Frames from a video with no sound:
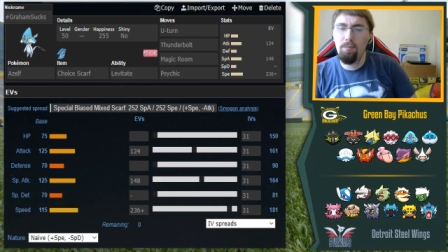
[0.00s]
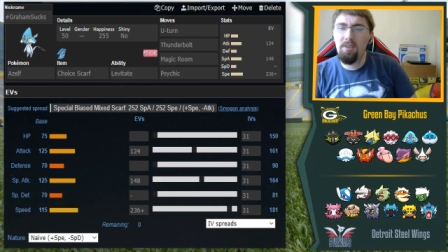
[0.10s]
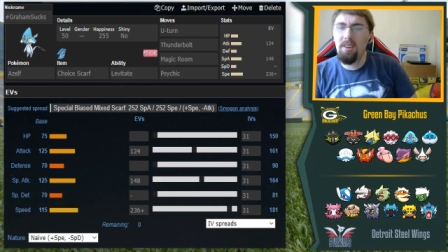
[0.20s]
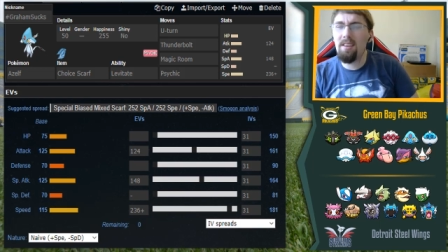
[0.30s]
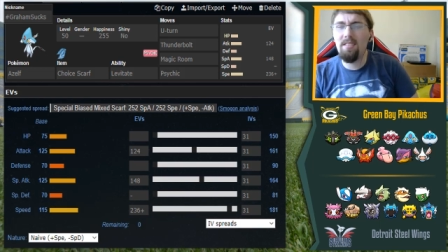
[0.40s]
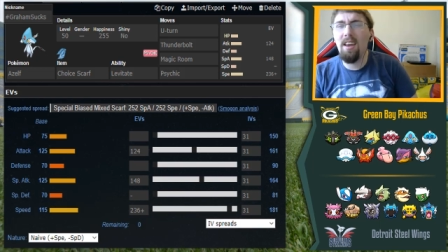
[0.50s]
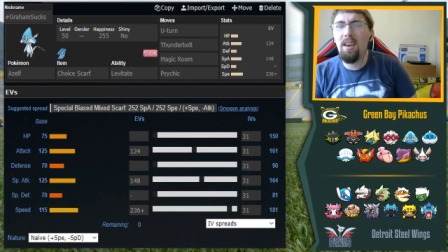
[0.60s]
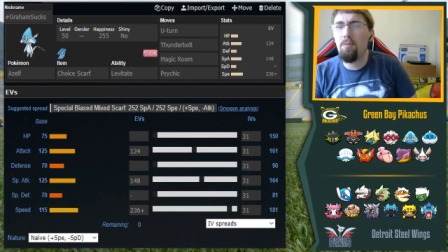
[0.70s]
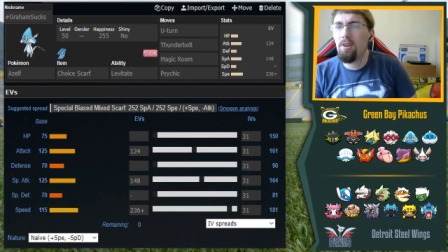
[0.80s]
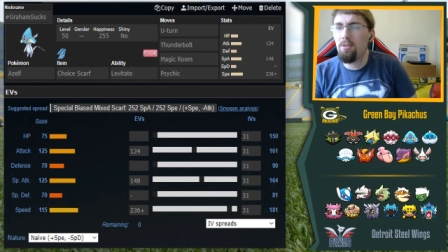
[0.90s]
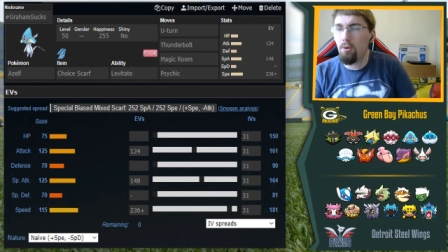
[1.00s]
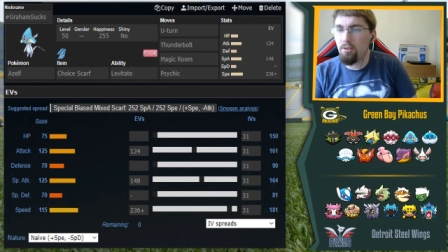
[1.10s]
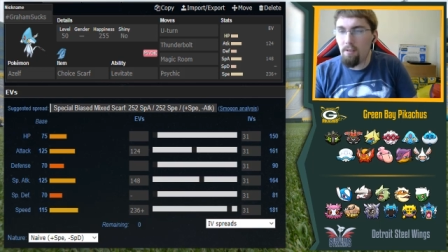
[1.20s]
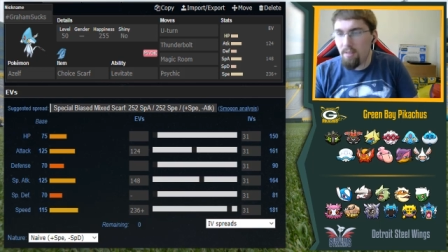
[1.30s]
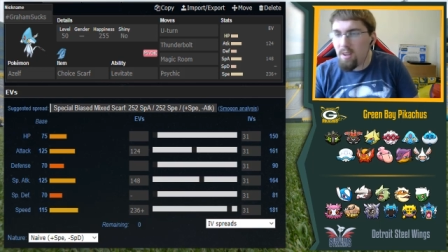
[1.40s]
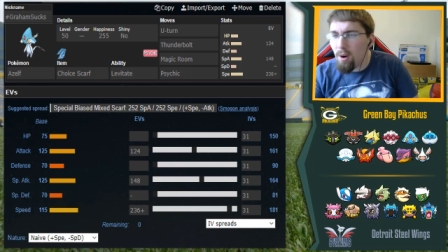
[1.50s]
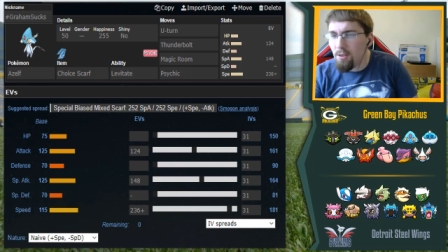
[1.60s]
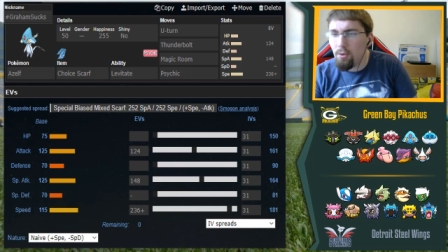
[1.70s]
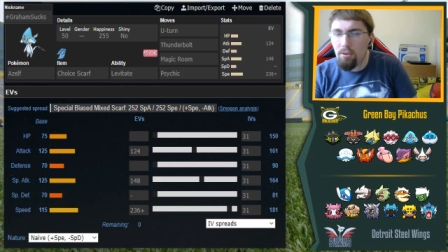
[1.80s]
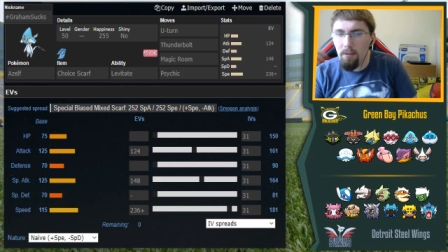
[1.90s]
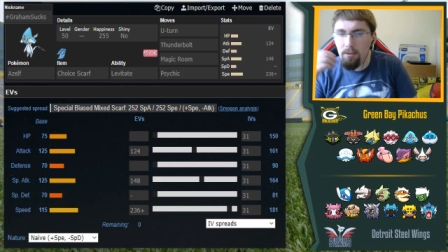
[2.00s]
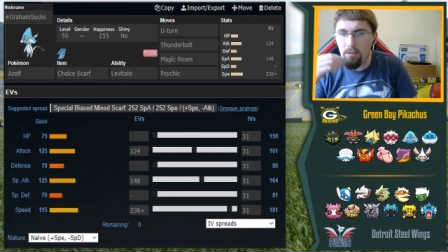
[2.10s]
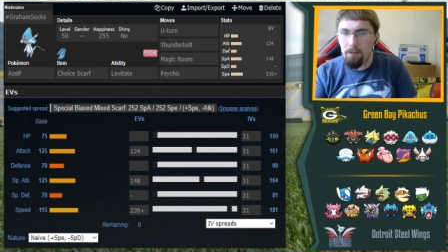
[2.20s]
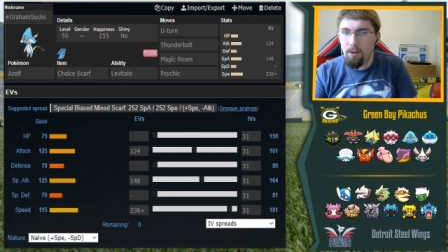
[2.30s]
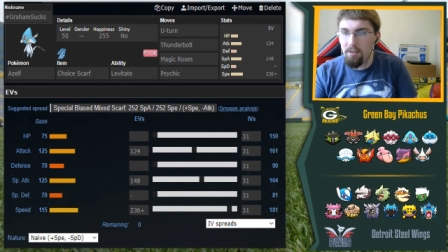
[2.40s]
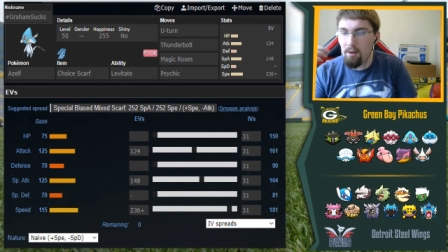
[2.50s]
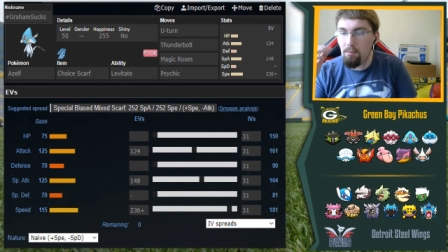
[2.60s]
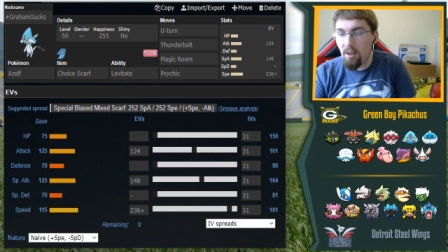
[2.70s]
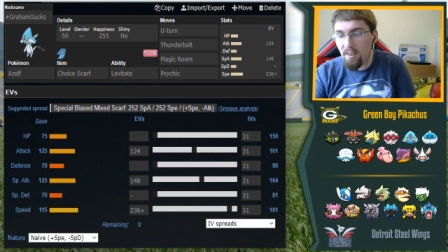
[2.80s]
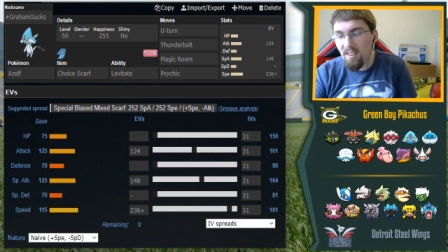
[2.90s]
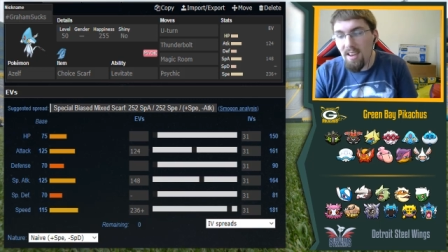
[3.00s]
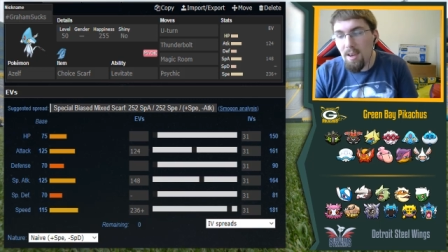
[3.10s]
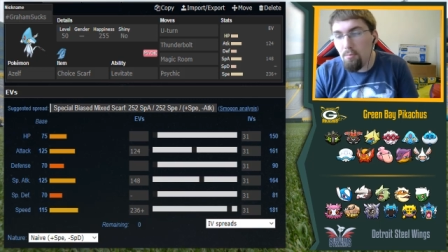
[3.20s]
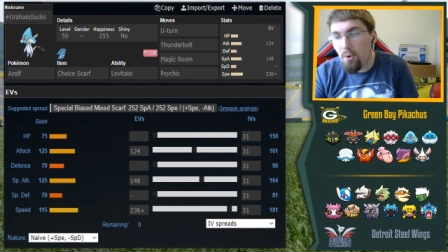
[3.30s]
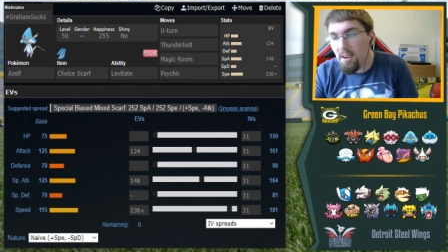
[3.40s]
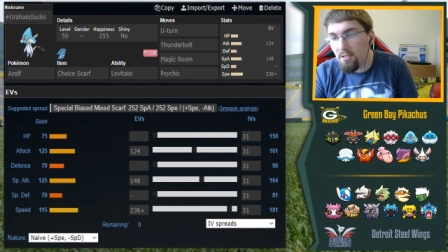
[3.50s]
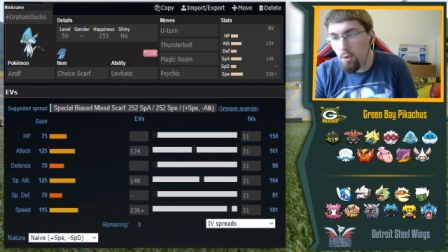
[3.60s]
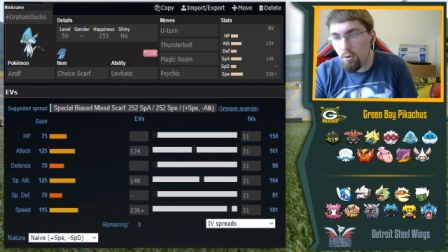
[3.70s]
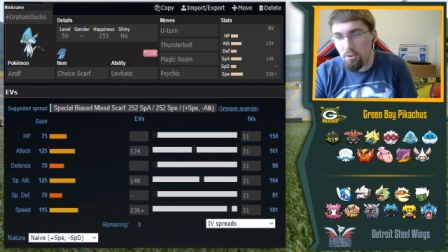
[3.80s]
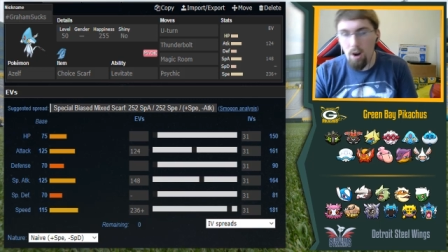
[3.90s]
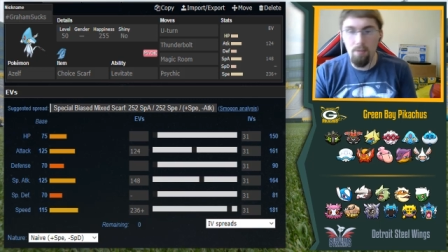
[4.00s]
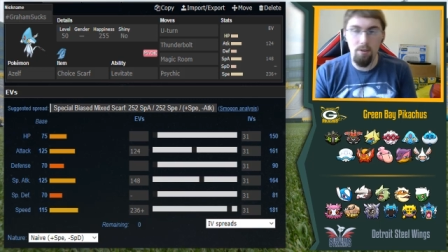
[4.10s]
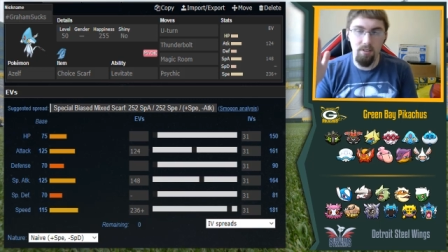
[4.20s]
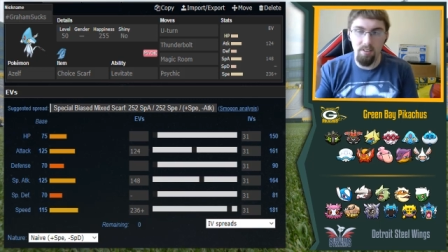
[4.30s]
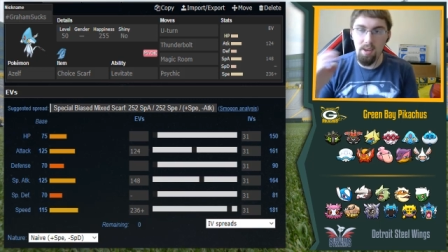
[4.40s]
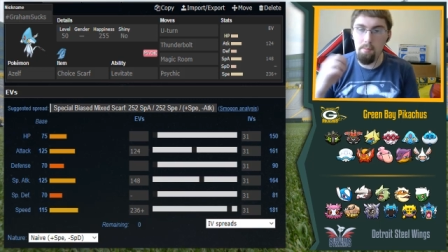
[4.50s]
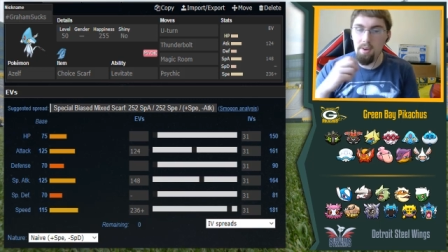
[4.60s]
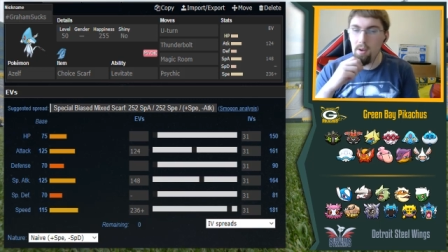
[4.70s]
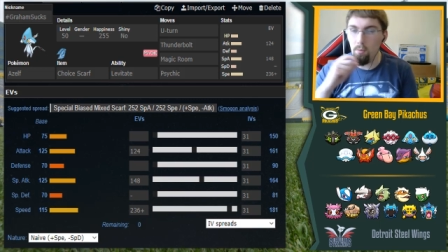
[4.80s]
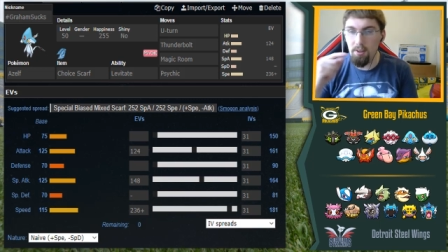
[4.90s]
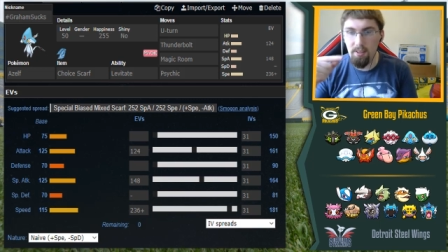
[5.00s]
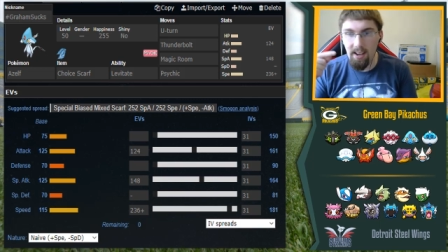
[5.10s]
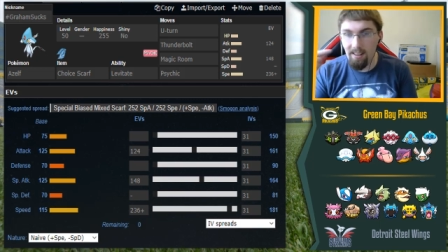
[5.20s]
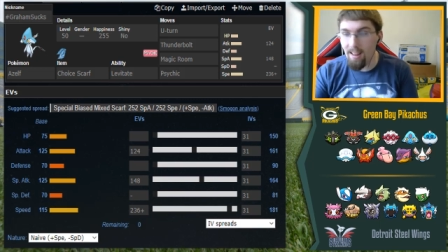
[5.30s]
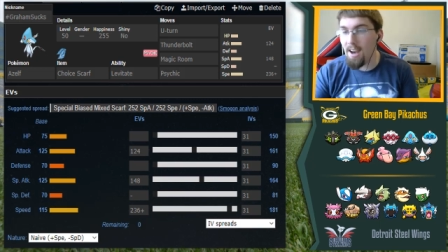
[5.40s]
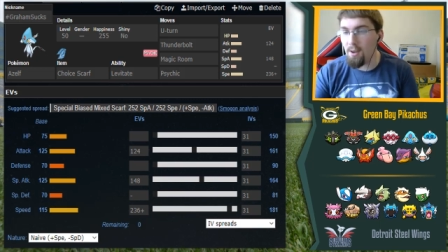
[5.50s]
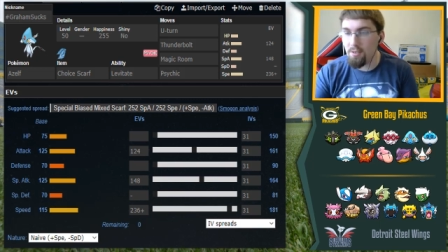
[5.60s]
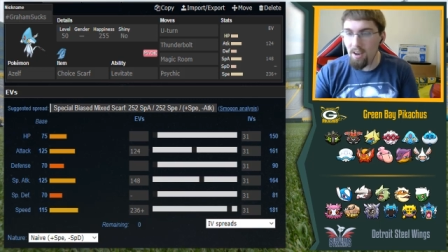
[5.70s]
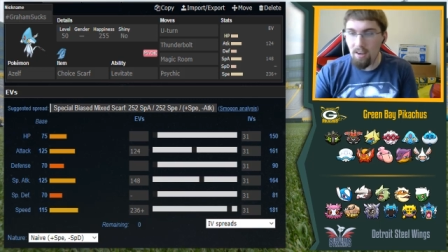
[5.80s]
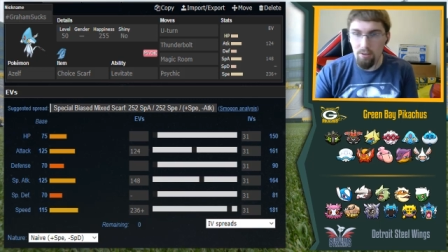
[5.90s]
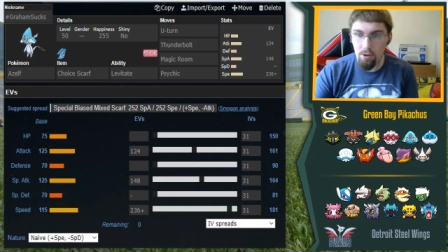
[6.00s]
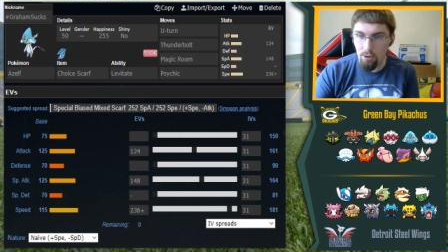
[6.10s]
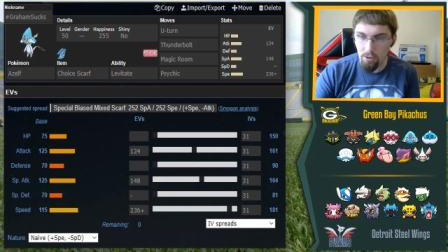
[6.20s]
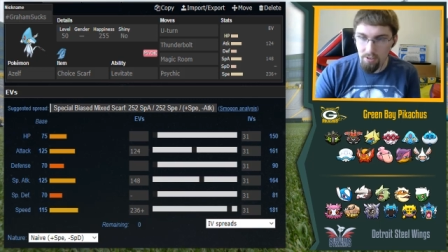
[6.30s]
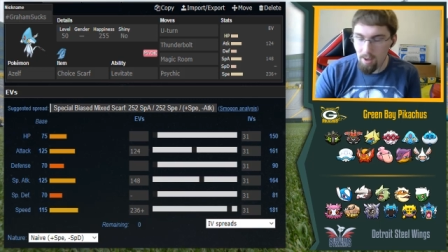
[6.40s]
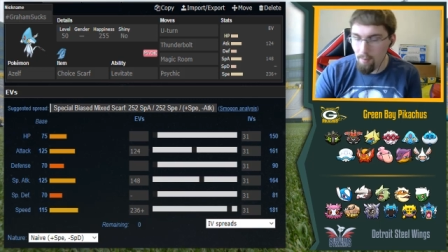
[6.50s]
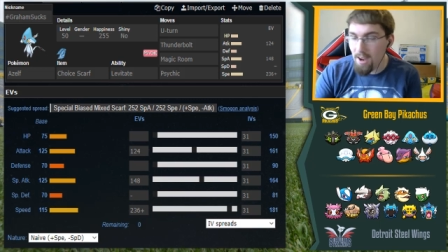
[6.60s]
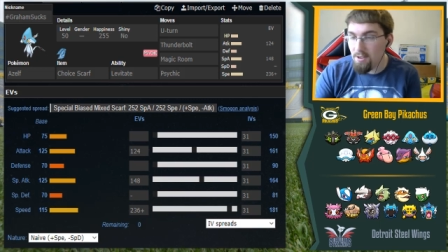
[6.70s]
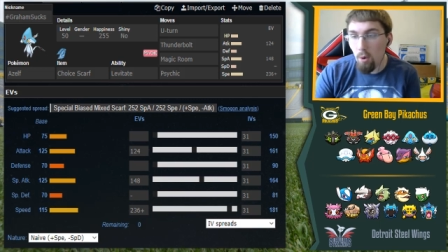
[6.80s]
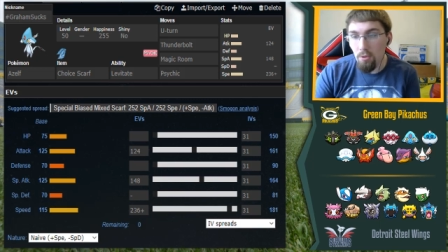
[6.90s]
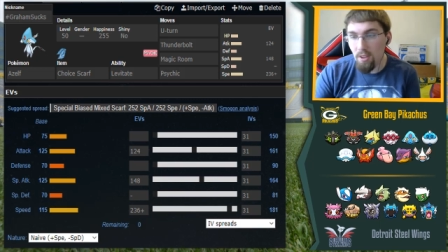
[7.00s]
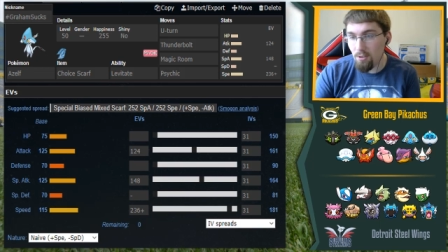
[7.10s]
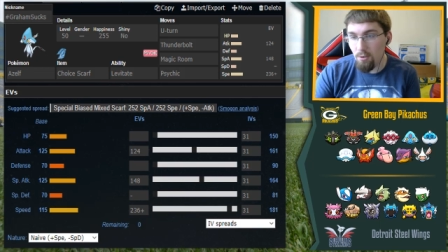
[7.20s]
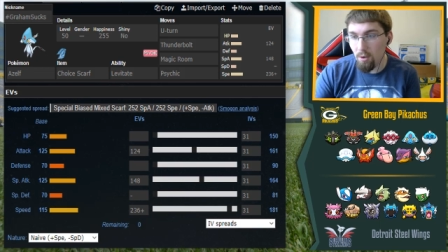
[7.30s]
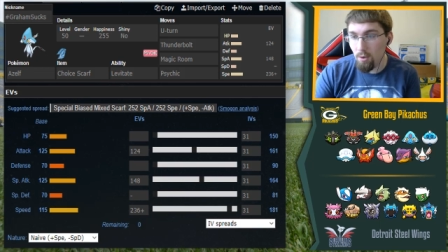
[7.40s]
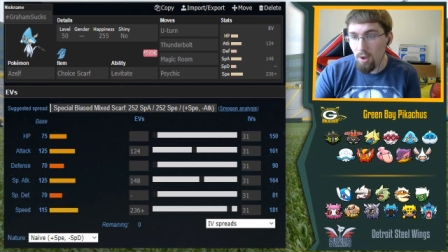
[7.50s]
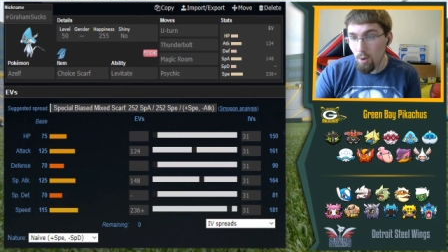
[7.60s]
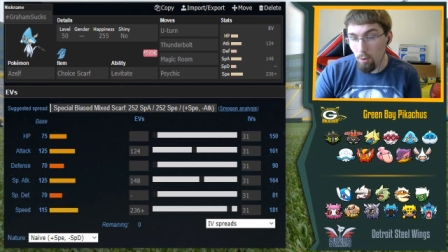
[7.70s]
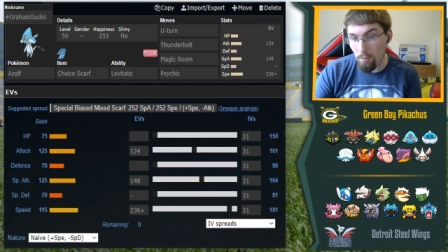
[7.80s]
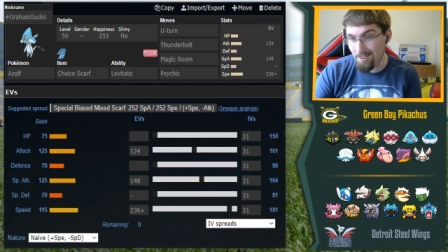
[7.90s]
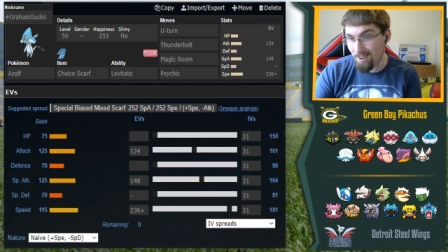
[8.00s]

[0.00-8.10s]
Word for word: So yeah, say he brings dual scarfers. He brought dual scarfers the first game. So say he brings dual scarfers this game again with like Latios and Excavate duel this time. I don't think drill will be